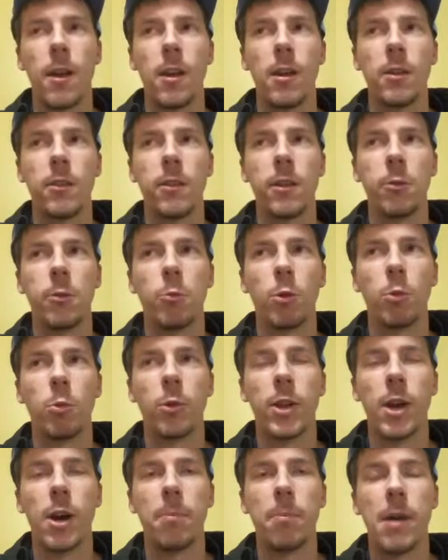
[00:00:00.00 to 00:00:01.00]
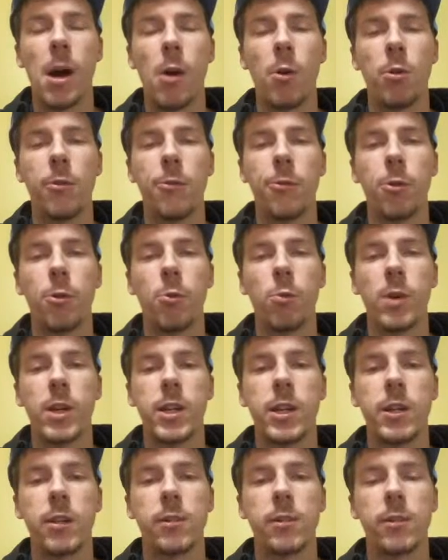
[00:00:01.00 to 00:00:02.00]
and then we're without power for a
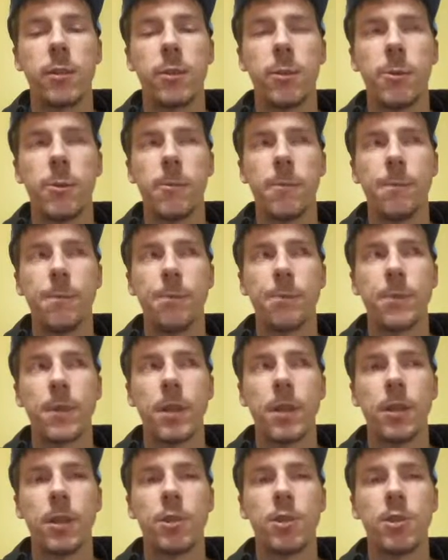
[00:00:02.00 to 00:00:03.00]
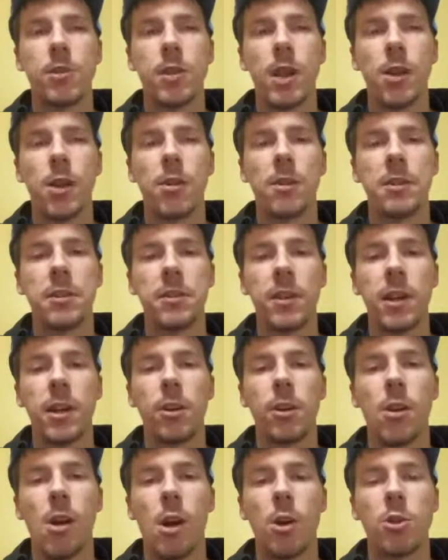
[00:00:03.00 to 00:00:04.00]
week. So let's just err on the side
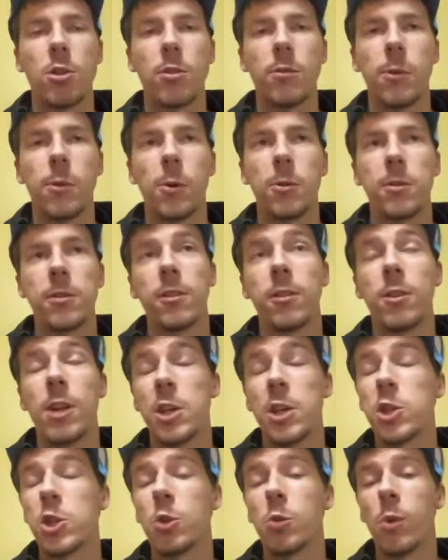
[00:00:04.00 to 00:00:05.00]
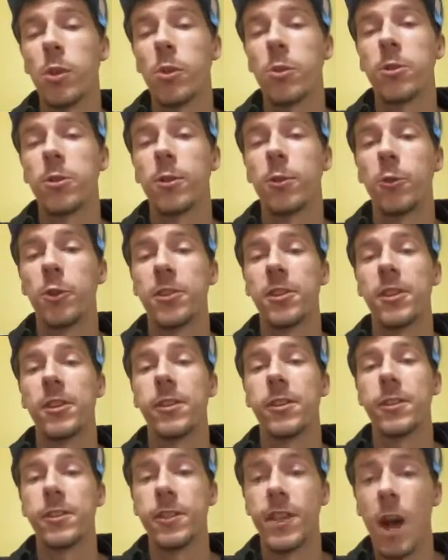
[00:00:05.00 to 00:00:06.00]
of caution, folks. The National Weather Service
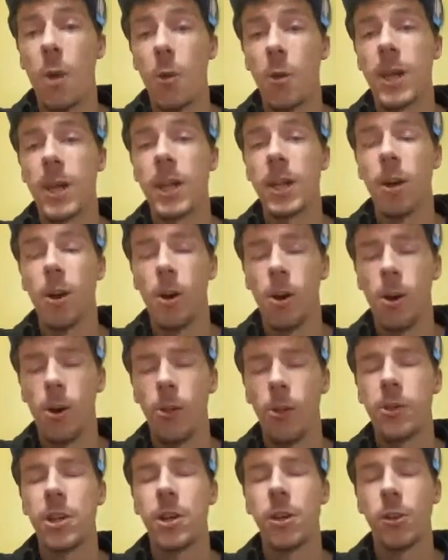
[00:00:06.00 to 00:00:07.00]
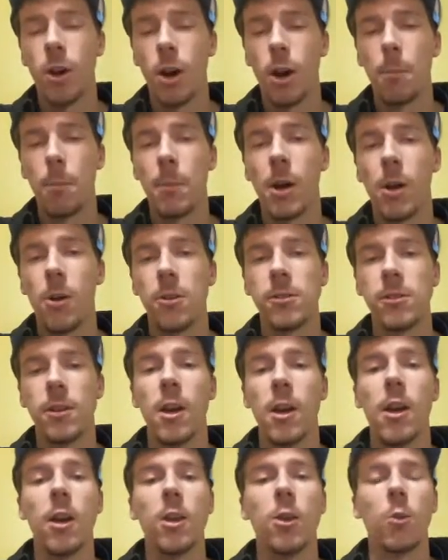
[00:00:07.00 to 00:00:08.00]
is sounding all the alarm bells.
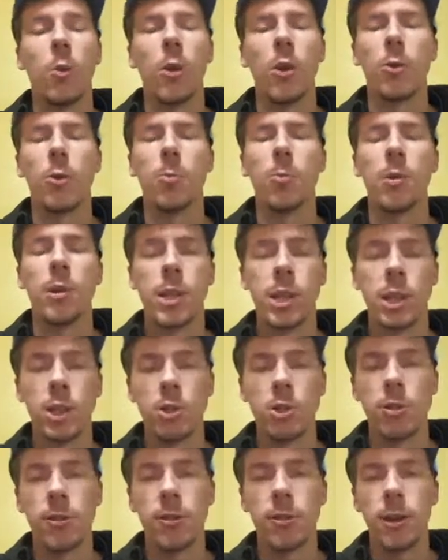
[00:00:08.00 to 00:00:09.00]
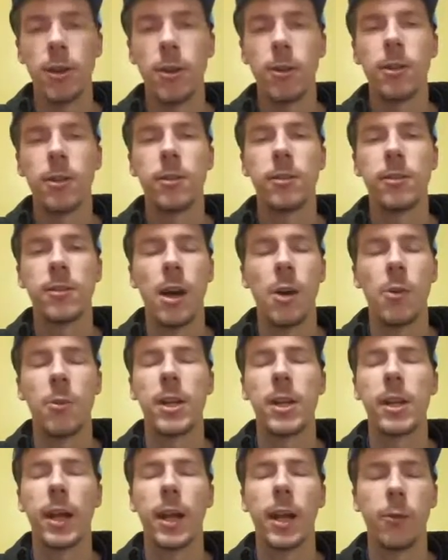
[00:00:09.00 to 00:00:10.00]
The Weather Prediction Center is
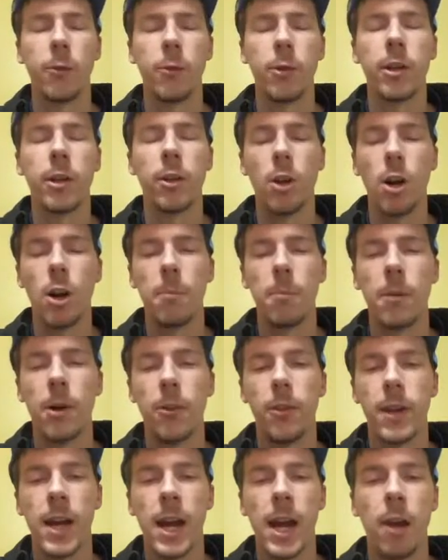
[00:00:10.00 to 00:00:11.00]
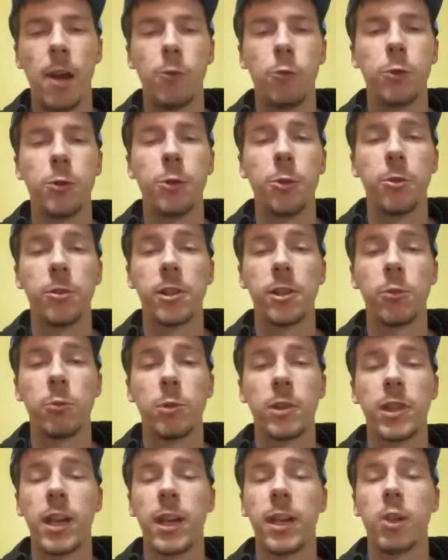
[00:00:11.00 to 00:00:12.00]
sounding every alarm bell they have with
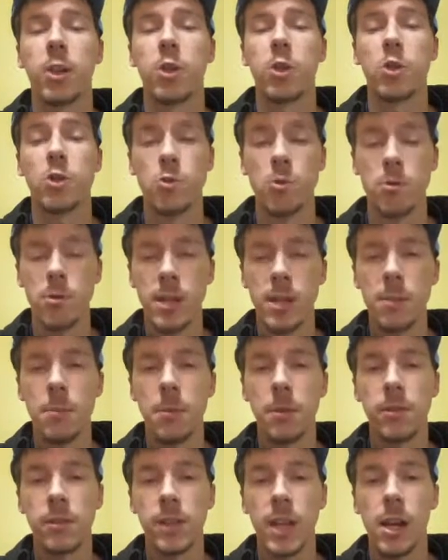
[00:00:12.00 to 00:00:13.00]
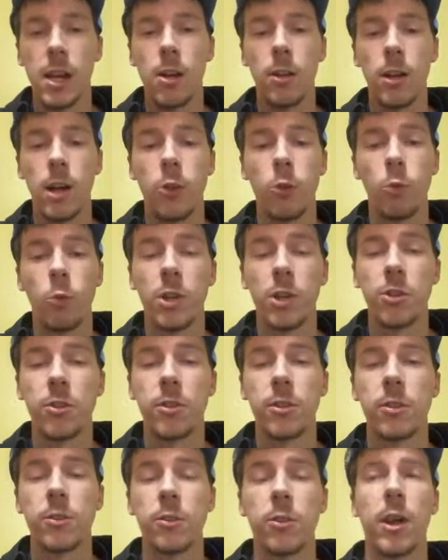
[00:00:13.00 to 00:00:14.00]
that extreme scale on the winter
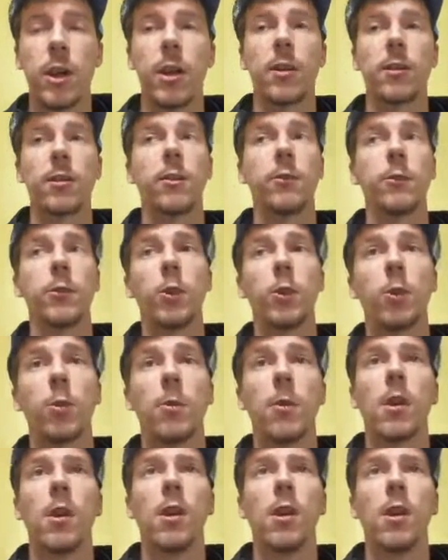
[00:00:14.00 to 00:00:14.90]
severe